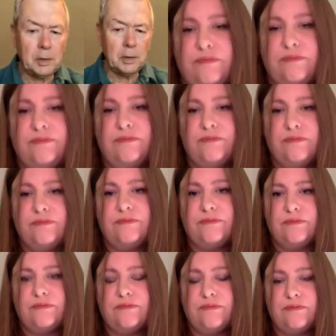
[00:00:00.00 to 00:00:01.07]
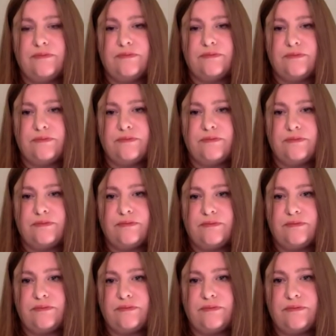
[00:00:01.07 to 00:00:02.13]
into their
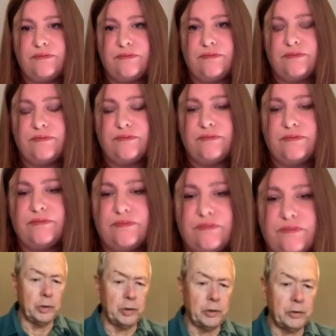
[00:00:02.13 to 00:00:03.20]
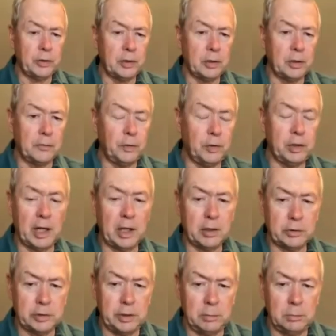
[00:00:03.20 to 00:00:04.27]
collection that deals with
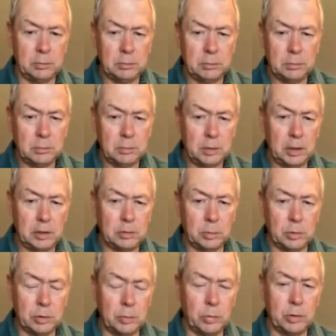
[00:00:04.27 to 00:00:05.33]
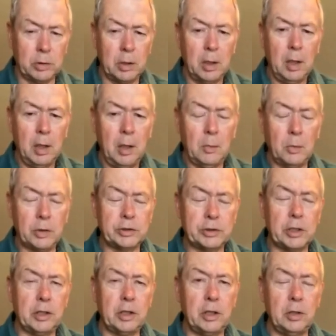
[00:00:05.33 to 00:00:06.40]
Futocracy. Okay, so we're
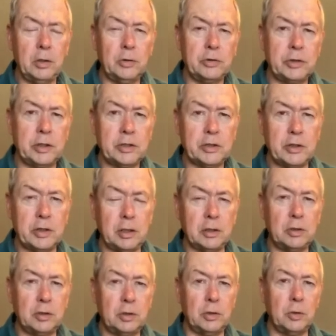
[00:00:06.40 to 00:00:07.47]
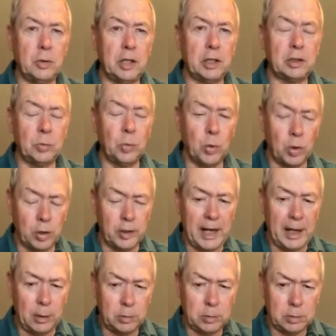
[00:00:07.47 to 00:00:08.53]
starting to use this then to get the word
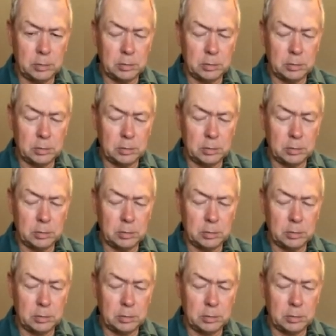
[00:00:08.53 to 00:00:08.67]
out.